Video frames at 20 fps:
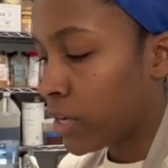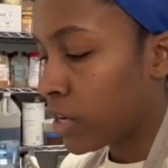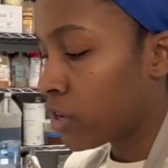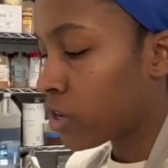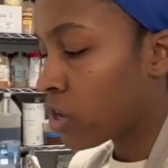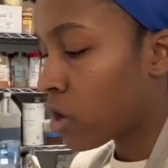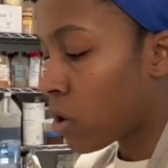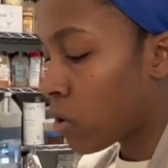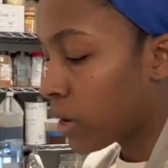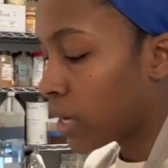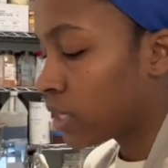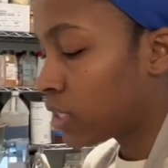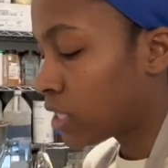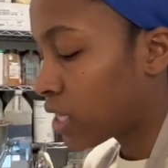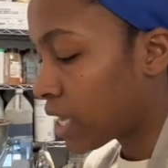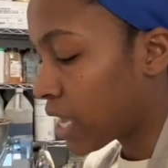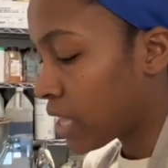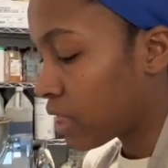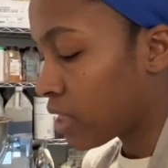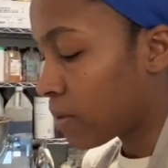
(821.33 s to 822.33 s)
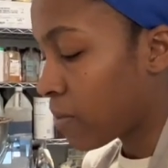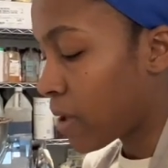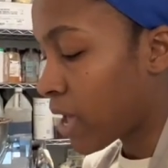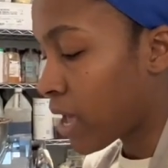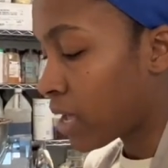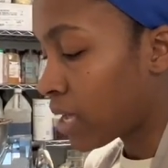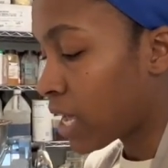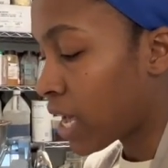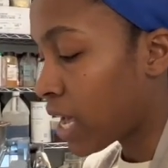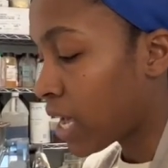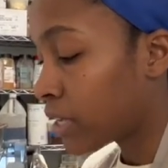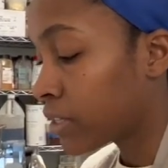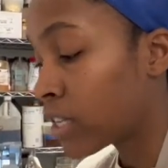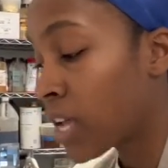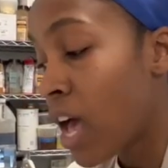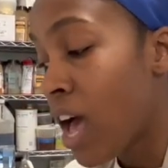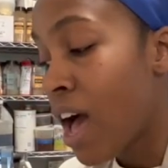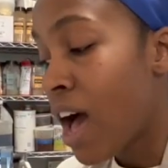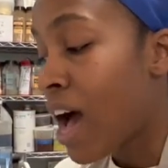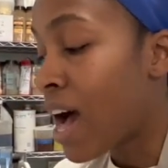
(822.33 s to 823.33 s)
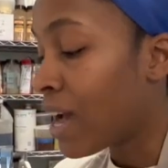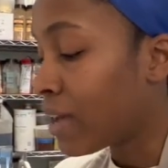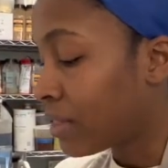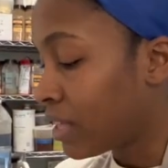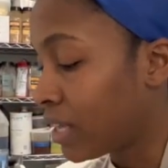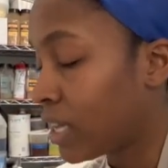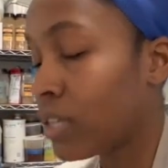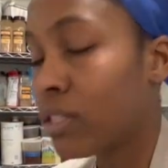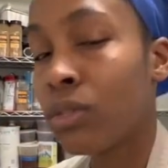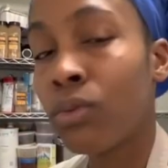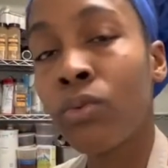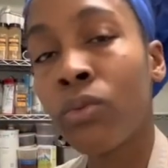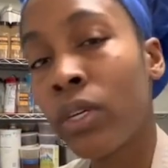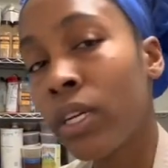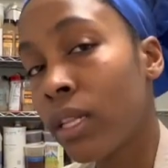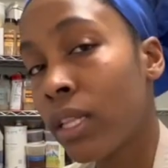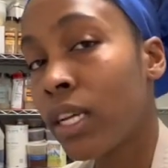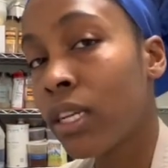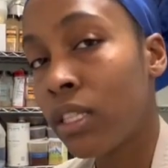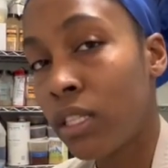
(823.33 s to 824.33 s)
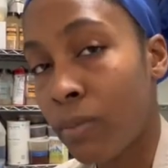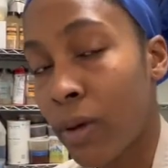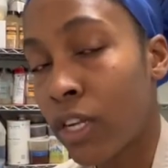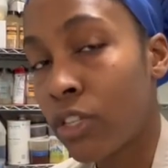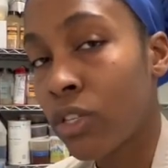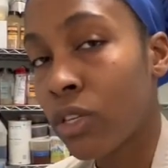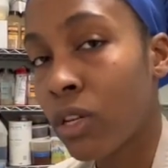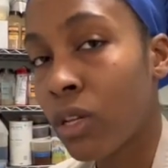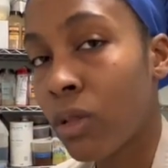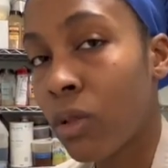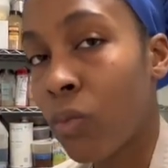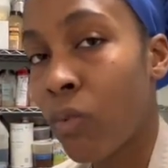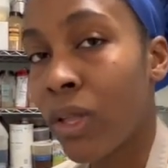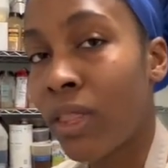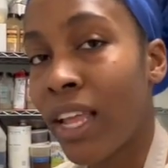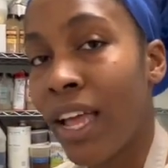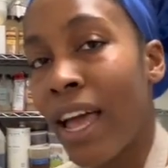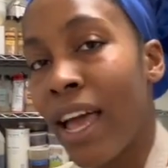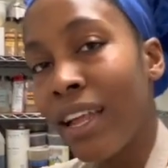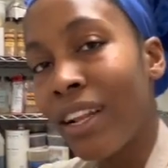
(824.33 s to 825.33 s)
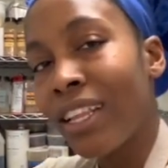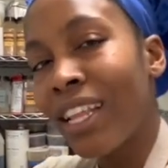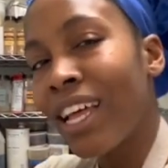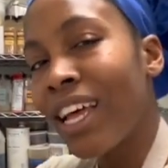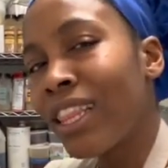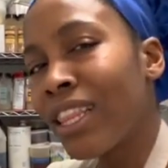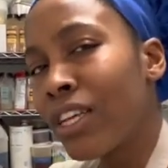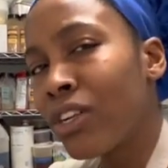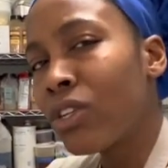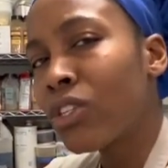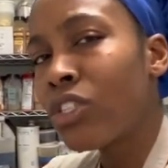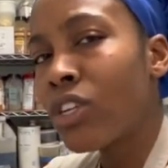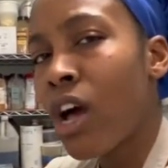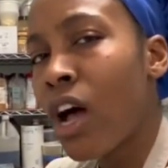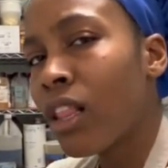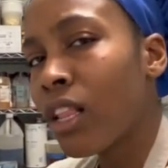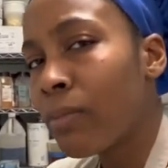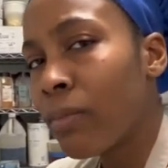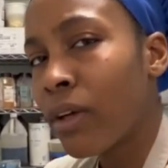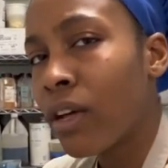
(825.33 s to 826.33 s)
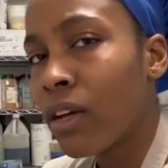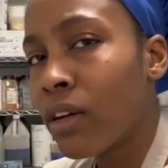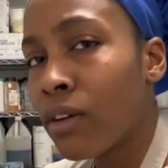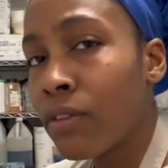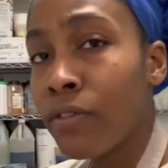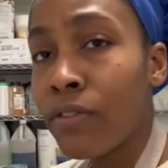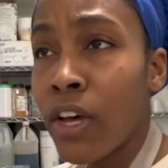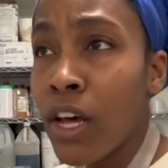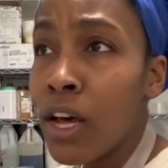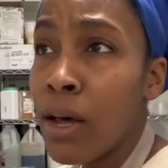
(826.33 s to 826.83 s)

you're going to get the pancakes. I think it's really special when they add a little dollop of